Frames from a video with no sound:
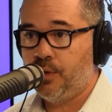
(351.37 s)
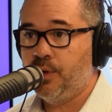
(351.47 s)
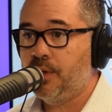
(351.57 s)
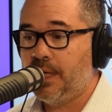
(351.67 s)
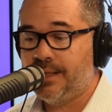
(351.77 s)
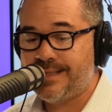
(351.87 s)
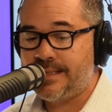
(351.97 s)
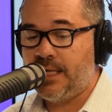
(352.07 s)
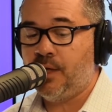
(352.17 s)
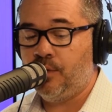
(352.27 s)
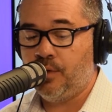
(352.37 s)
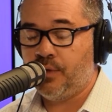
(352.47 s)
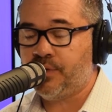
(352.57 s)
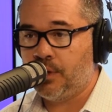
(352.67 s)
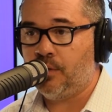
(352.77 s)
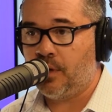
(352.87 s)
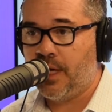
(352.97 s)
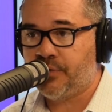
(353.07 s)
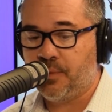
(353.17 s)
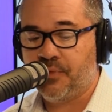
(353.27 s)
who you can see and who knows the local
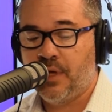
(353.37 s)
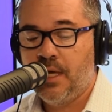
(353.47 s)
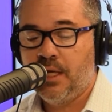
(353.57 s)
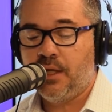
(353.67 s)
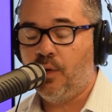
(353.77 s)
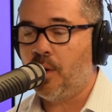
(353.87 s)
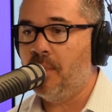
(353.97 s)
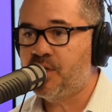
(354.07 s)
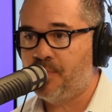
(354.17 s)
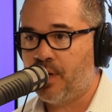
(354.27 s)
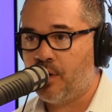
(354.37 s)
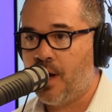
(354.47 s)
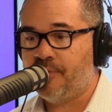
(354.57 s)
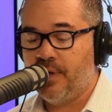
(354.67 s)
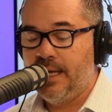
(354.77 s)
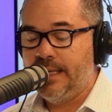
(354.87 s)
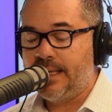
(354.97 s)
customs, you are much better off.